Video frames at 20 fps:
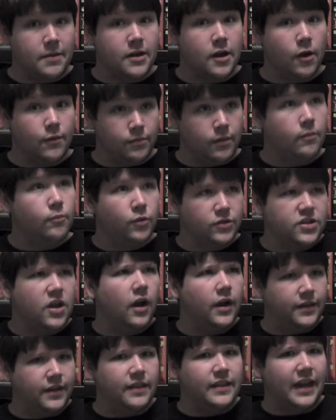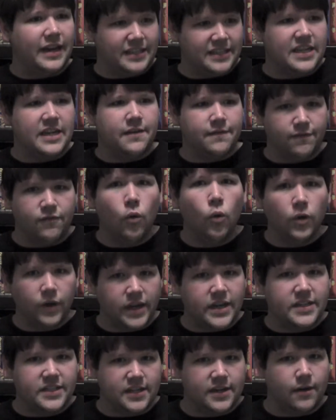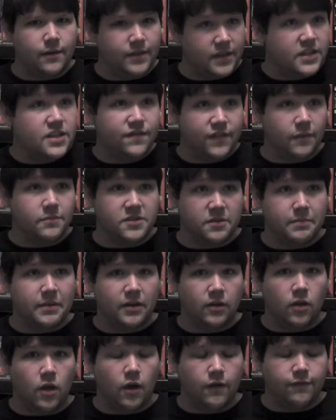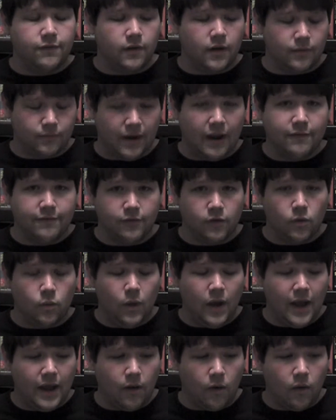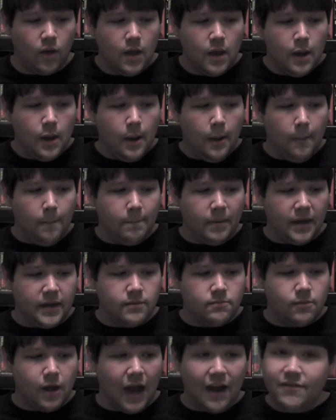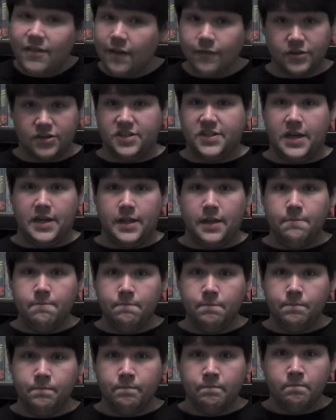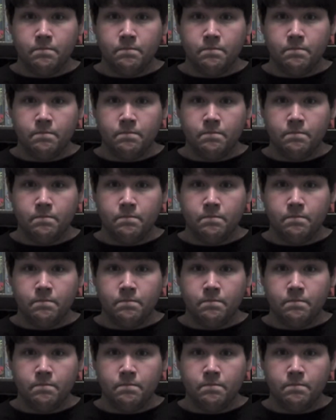You know, we're talking the 1940s here. These films have been around for a while. But I've never seen them.